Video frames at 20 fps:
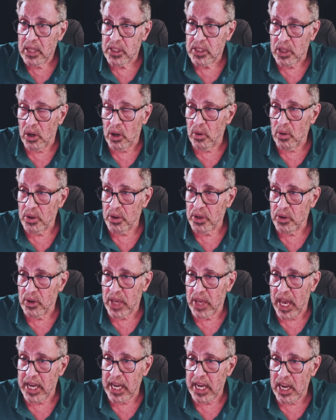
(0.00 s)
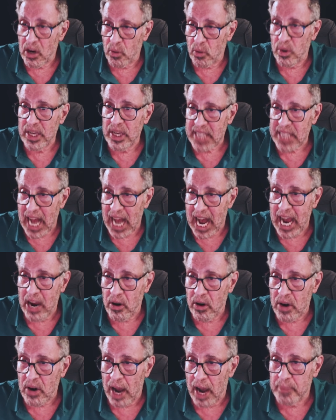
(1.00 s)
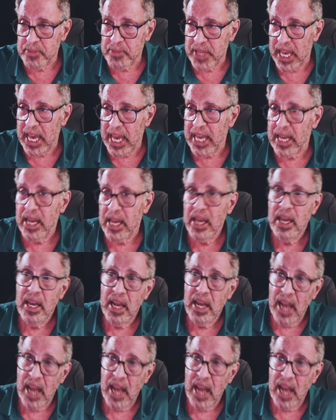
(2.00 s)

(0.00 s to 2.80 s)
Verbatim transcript: so you get increased iron uptake,